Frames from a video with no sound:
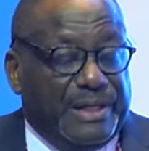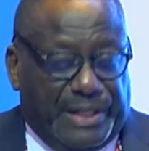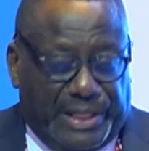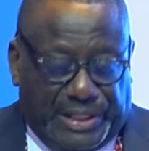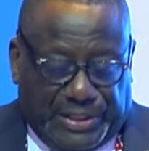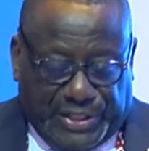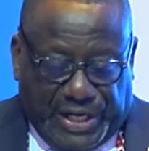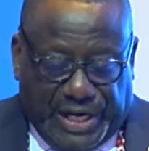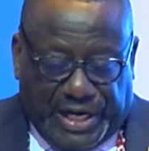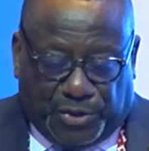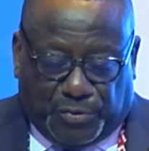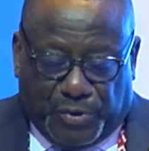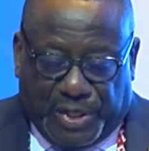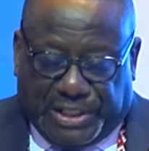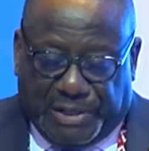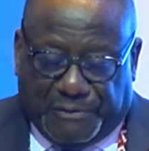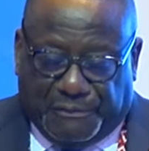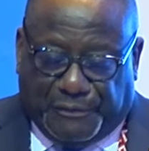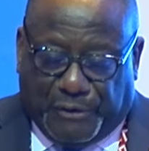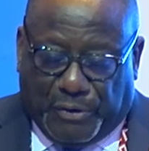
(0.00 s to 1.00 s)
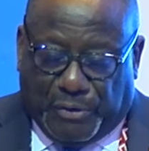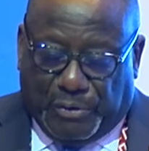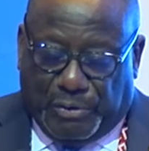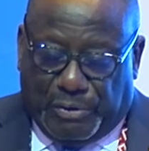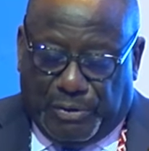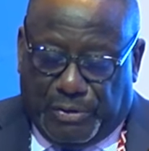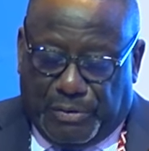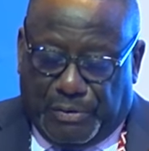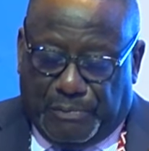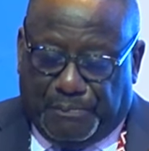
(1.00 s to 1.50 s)
GSR 24
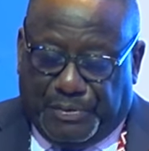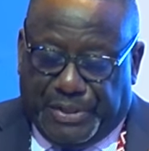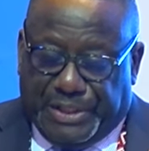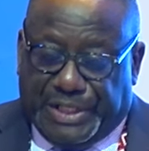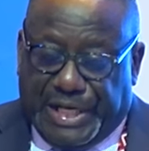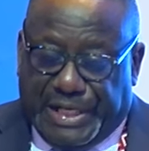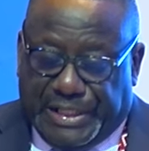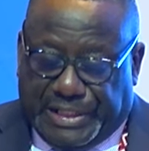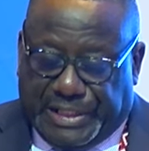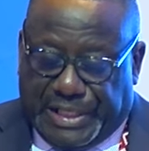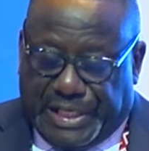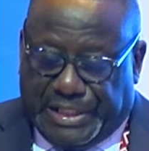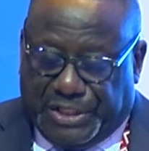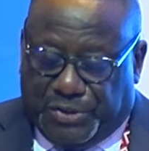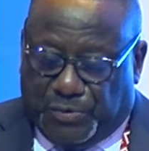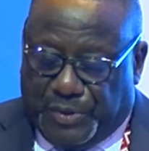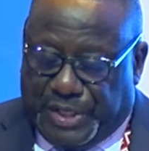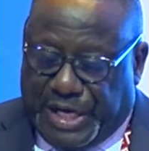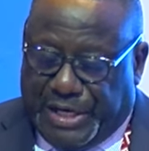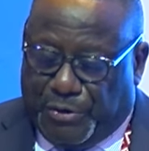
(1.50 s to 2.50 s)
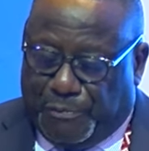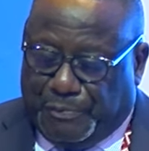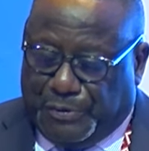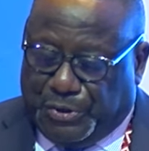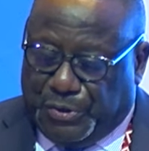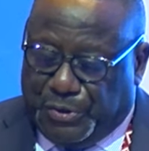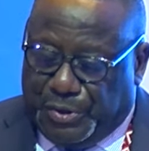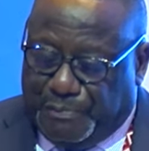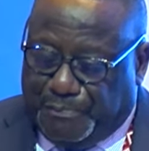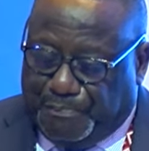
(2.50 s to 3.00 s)
presents us with an
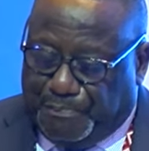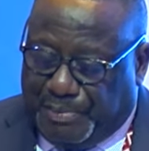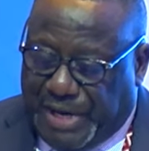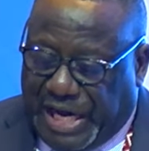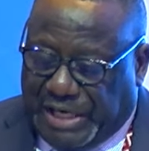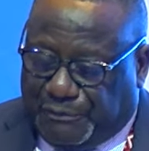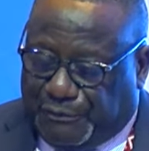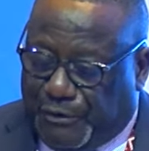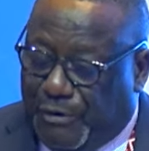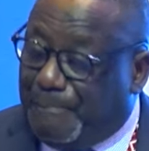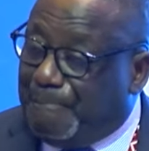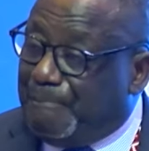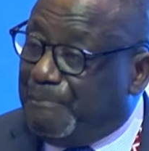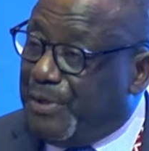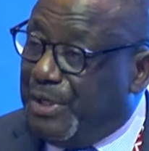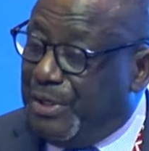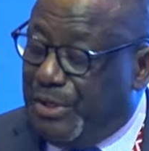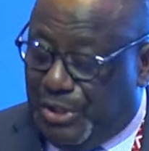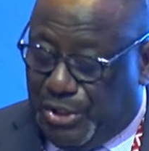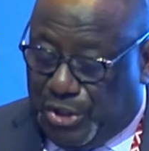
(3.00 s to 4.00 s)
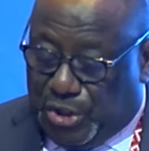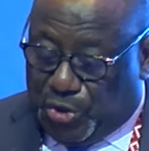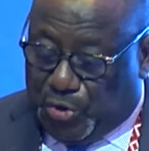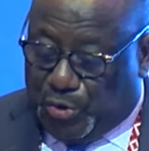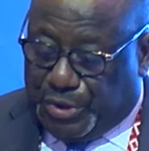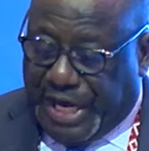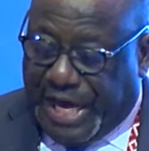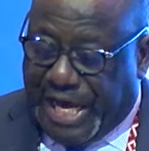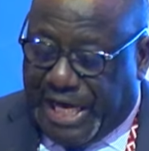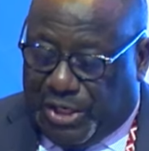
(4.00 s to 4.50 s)
opportune platform
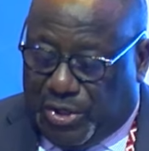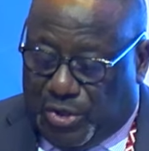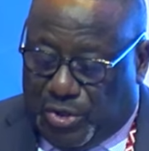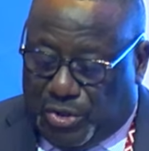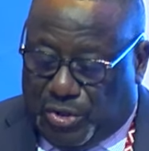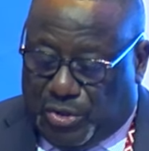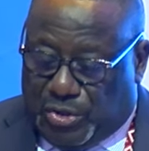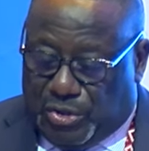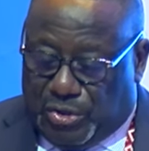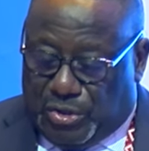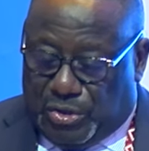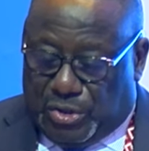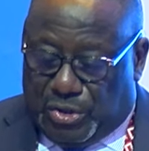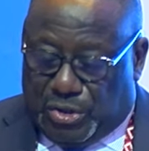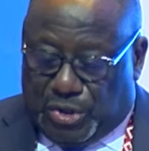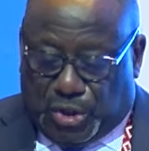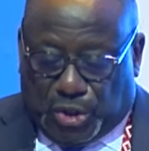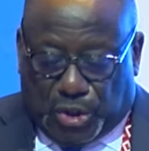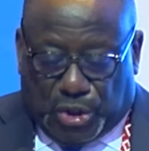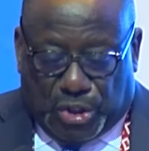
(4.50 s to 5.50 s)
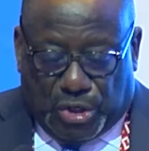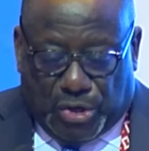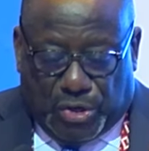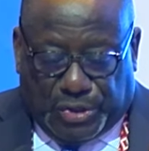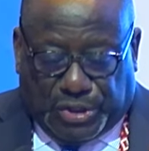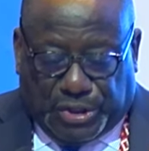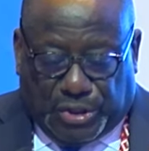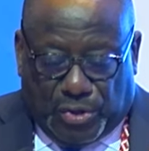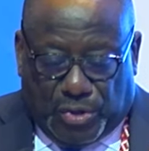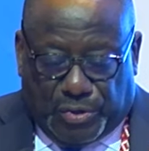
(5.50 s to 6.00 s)
to dialogue, to
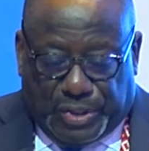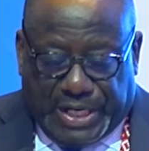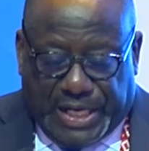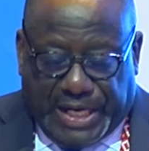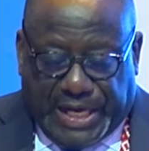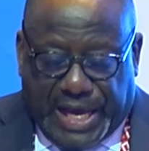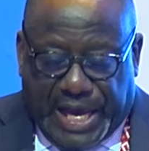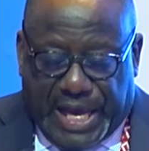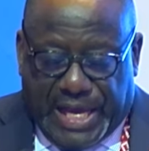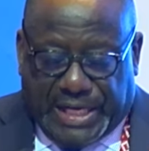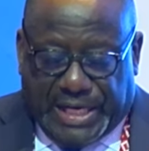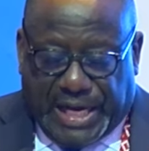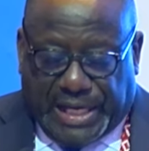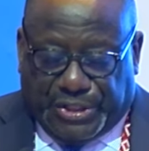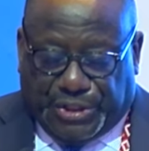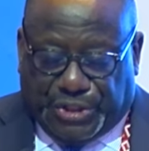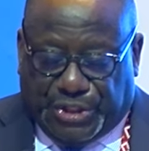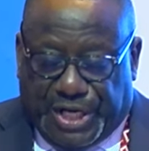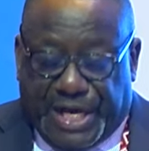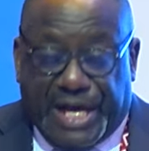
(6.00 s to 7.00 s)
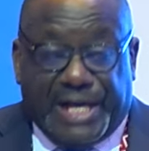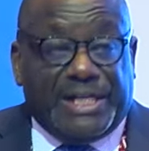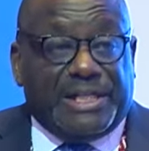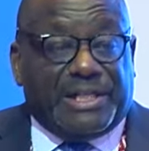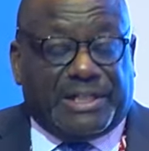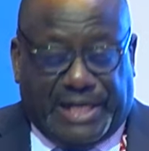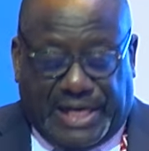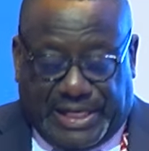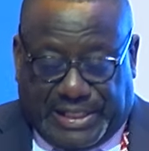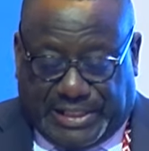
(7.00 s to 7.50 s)
not only gain and share
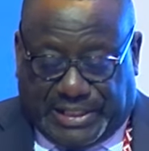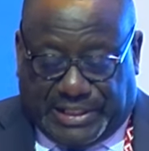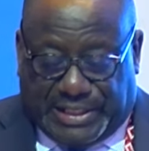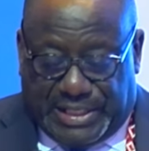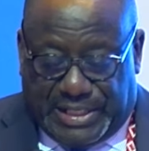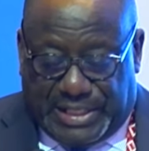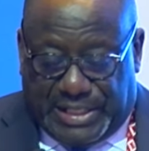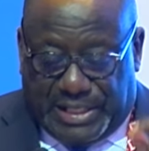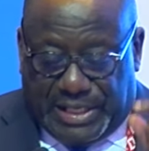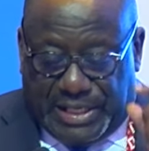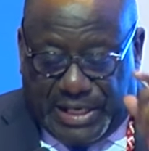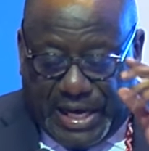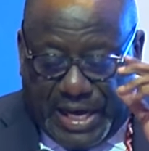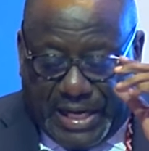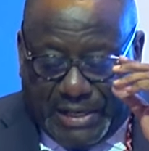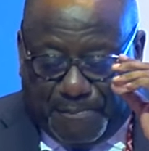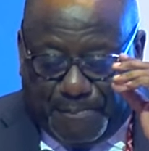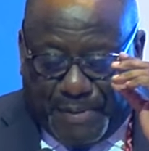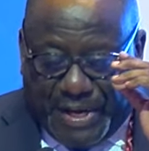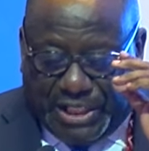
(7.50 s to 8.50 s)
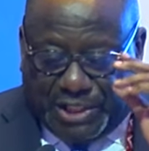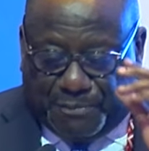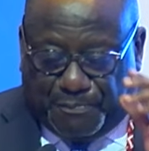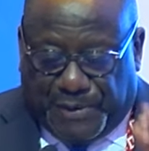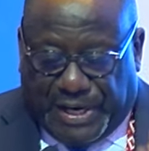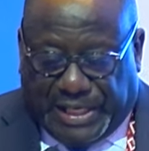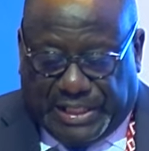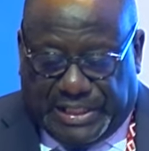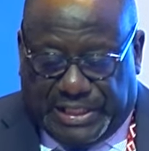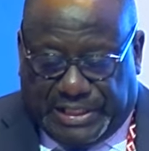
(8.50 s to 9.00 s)
insights and
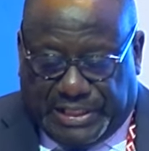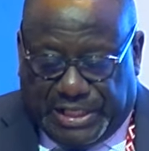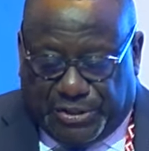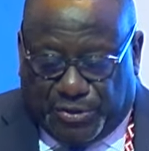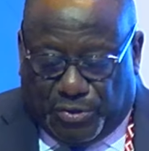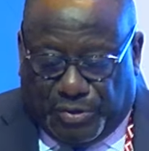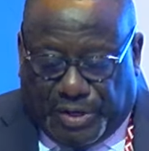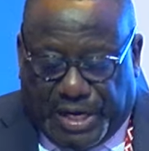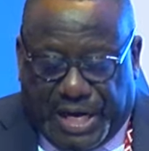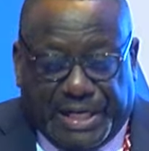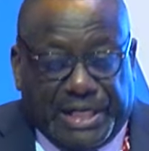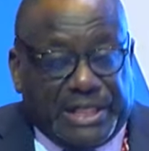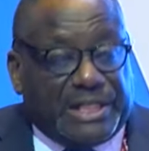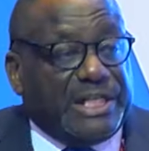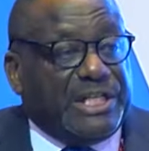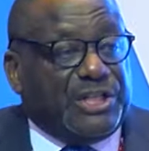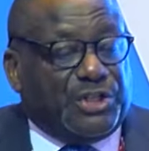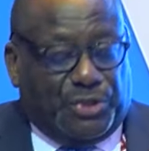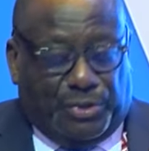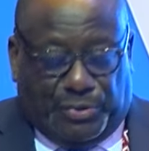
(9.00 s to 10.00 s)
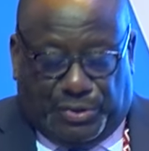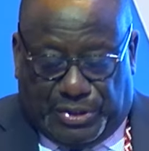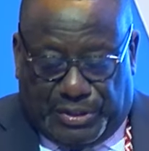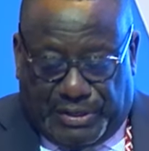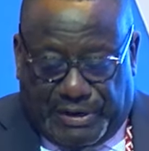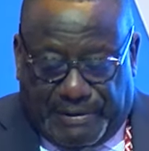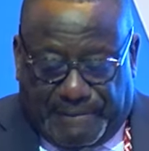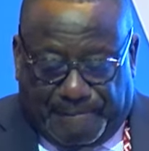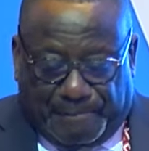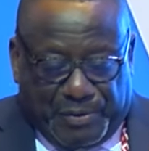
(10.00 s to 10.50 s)
best practices on current issues,
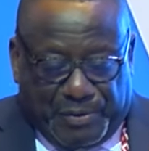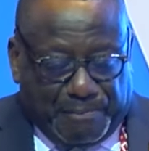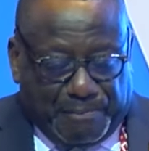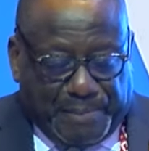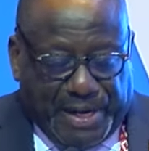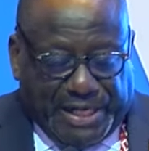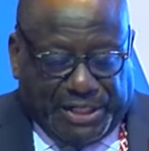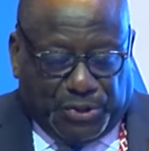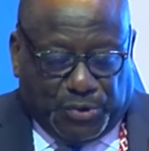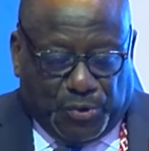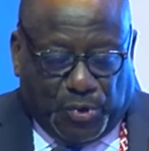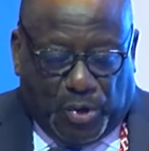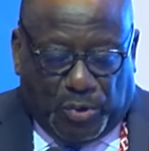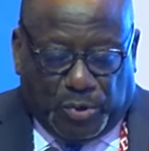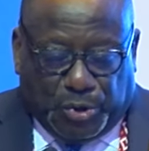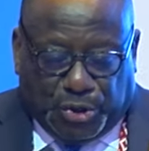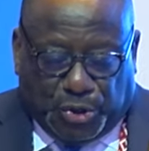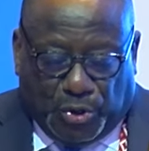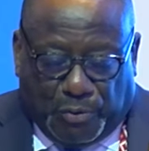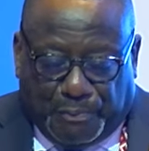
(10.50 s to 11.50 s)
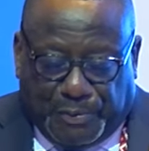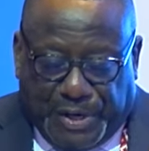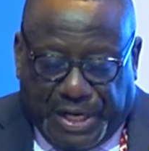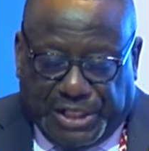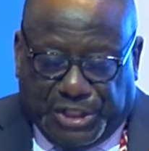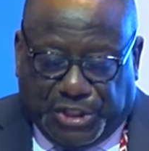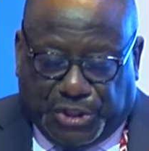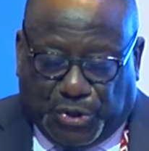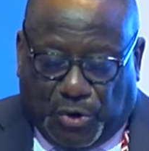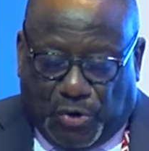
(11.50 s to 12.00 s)
but to also
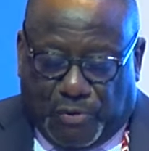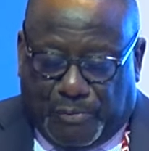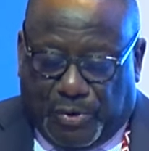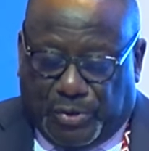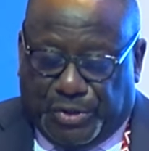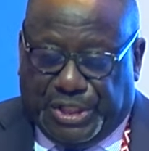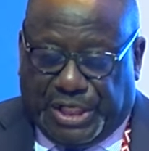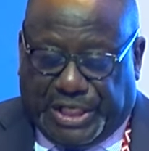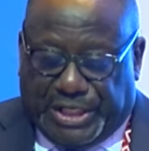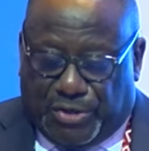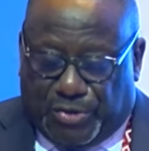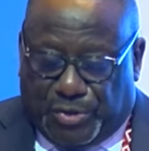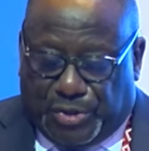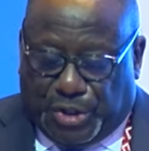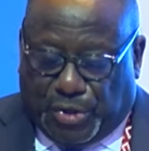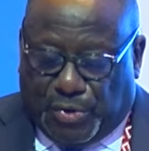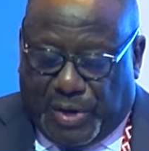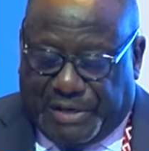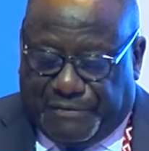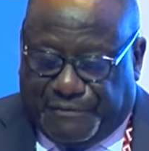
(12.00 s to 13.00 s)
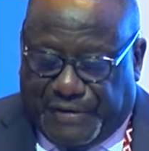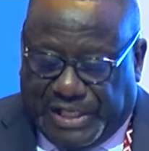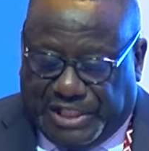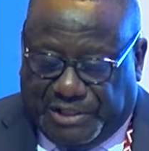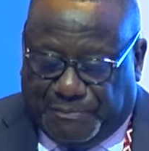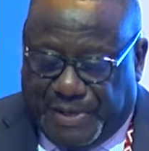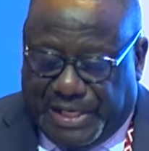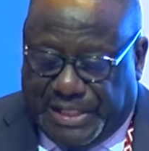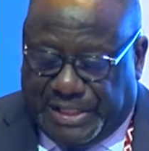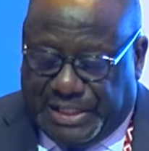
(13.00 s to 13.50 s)
brainstorm on technological
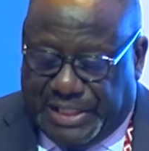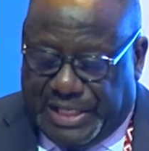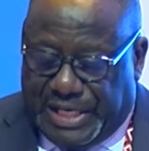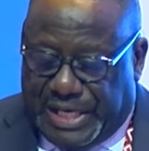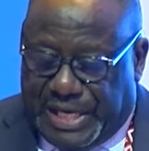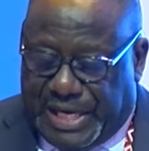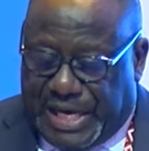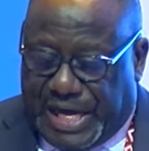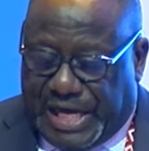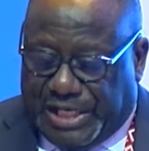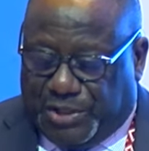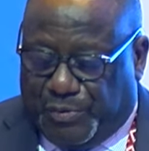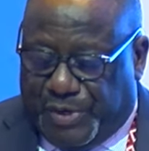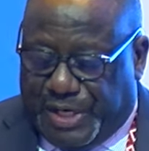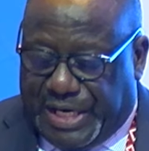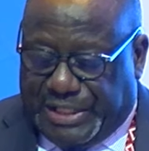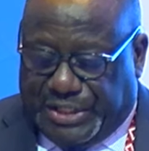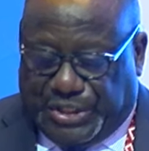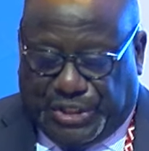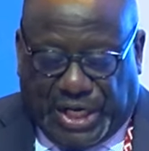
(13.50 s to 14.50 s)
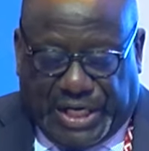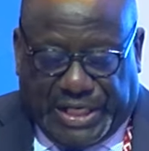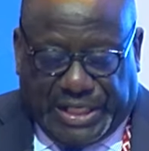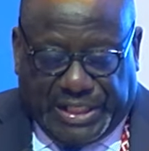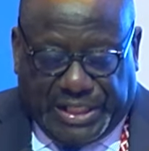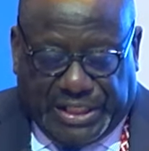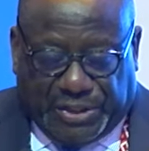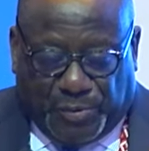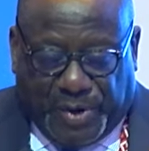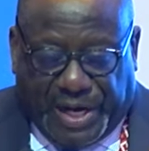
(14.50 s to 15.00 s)
advancements as well as
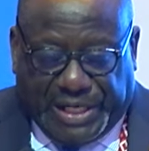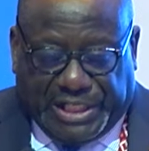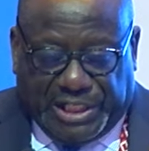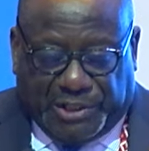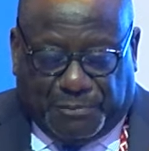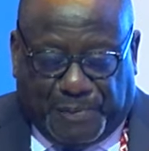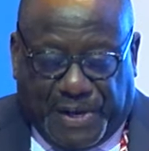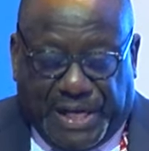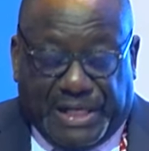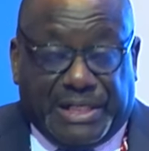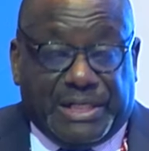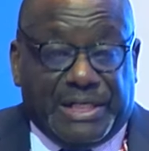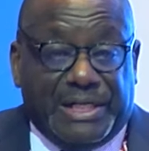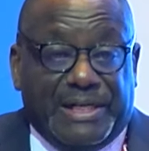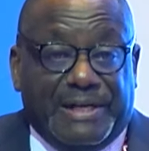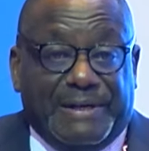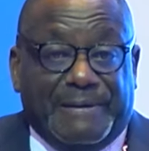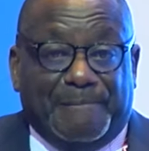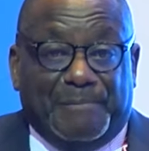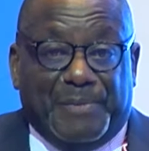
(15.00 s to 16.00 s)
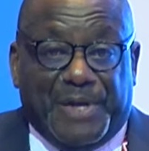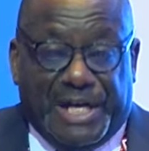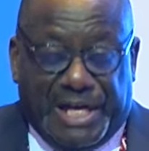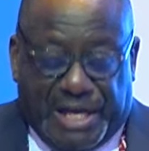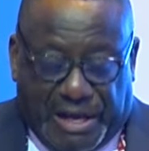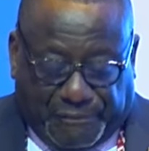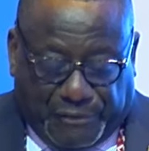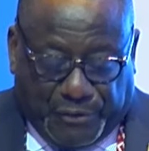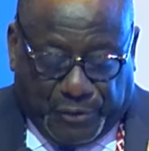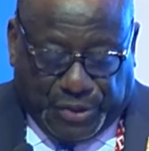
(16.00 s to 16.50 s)
challenges we anticipate in the
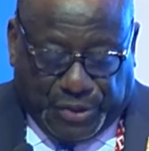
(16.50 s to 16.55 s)
near